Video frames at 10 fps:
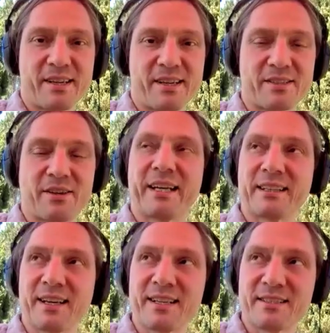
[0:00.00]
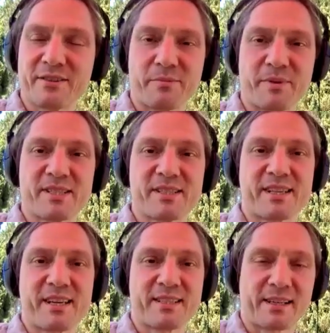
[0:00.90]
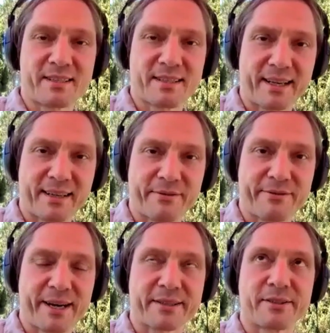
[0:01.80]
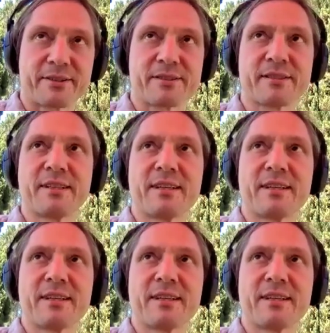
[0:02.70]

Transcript: So analyzing your business case, understanding the factors